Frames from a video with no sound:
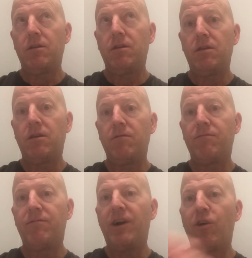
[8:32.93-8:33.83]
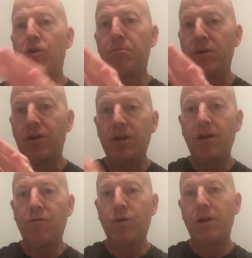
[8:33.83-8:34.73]
The
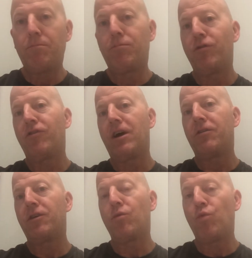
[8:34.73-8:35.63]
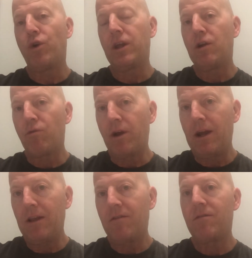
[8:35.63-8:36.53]
variability of what he puts out there, what he
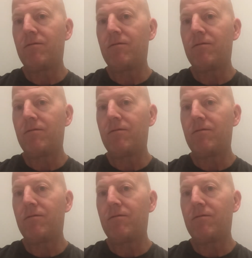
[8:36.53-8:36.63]
grades,